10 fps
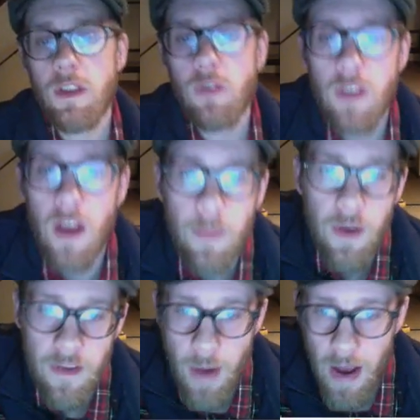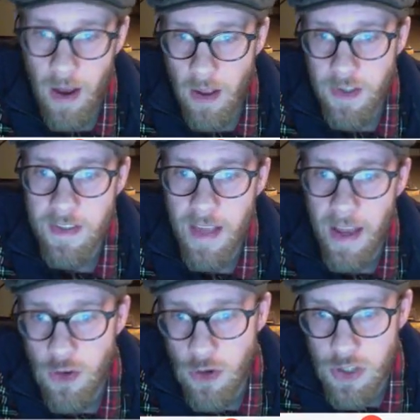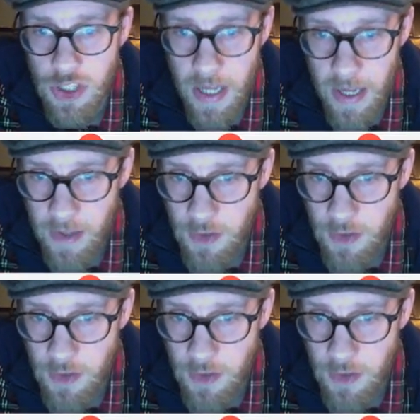dogma of biology is that your genes,